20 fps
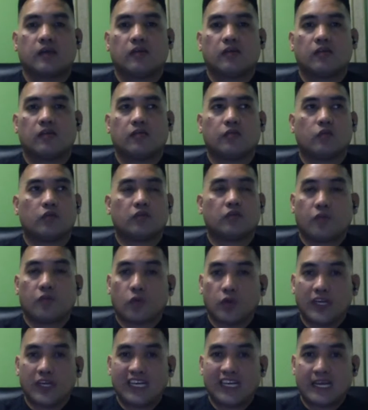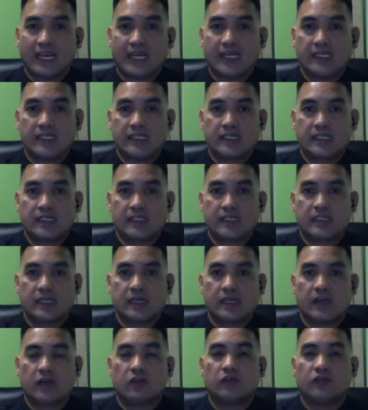for 40 days
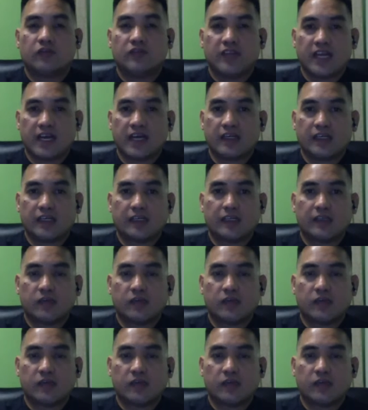of not